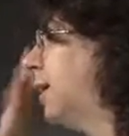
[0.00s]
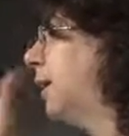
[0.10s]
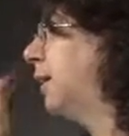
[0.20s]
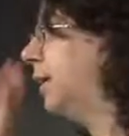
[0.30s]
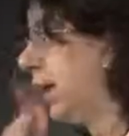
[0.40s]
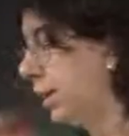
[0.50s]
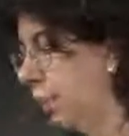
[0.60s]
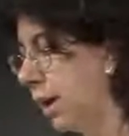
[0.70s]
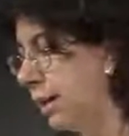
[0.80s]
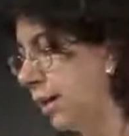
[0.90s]
And the other
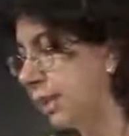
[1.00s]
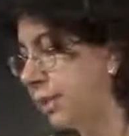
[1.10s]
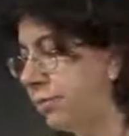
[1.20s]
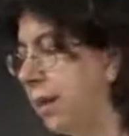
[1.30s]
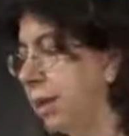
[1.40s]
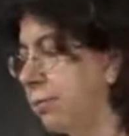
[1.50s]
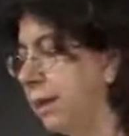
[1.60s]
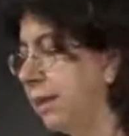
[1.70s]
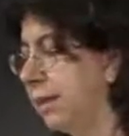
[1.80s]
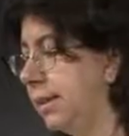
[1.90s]
one is a
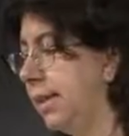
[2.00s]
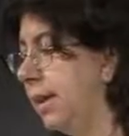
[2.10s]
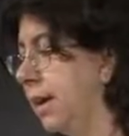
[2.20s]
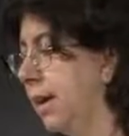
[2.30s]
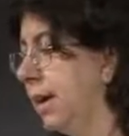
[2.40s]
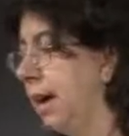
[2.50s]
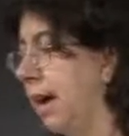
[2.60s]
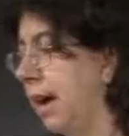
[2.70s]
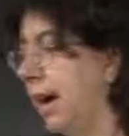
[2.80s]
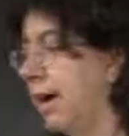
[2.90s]
variability
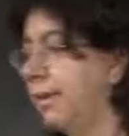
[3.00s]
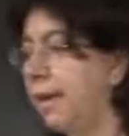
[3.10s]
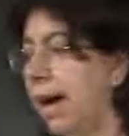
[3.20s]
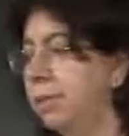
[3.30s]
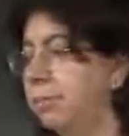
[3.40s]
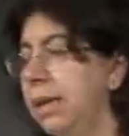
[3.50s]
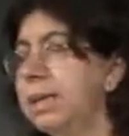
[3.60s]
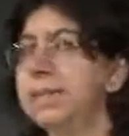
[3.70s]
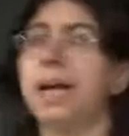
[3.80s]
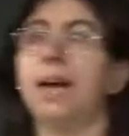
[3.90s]
uh, that
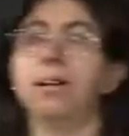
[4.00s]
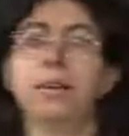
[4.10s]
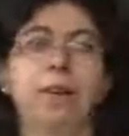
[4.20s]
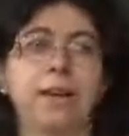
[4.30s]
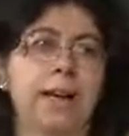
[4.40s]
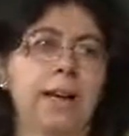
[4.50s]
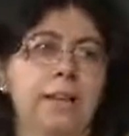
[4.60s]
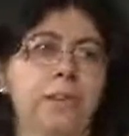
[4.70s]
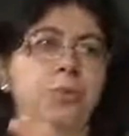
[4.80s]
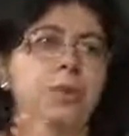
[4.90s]
means that if I take
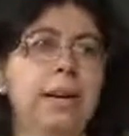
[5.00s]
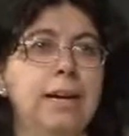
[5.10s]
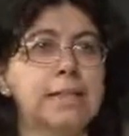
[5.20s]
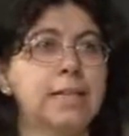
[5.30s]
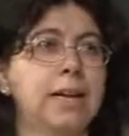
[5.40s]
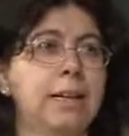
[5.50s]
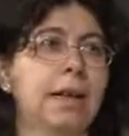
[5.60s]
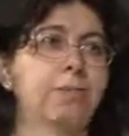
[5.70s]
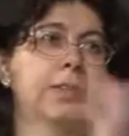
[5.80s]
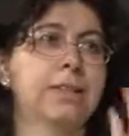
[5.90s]
a different data set
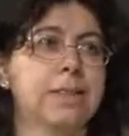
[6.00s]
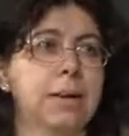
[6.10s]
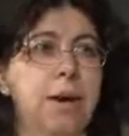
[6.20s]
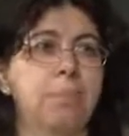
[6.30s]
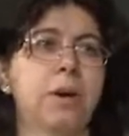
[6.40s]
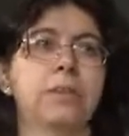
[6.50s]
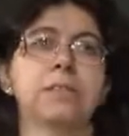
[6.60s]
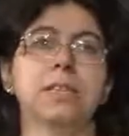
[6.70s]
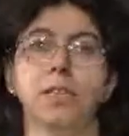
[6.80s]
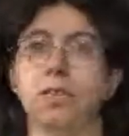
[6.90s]
and I fit the same
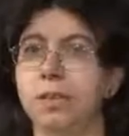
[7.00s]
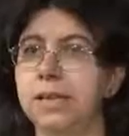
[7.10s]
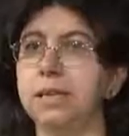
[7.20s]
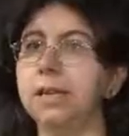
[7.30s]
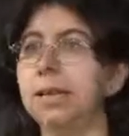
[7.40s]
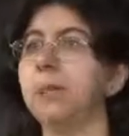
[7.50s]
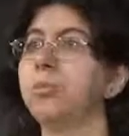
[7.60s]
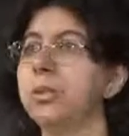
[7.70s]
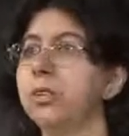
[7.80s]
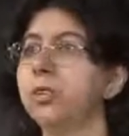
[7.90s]
hypothesis using the same
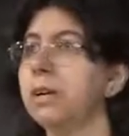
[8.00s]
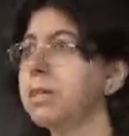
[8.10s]
procedure and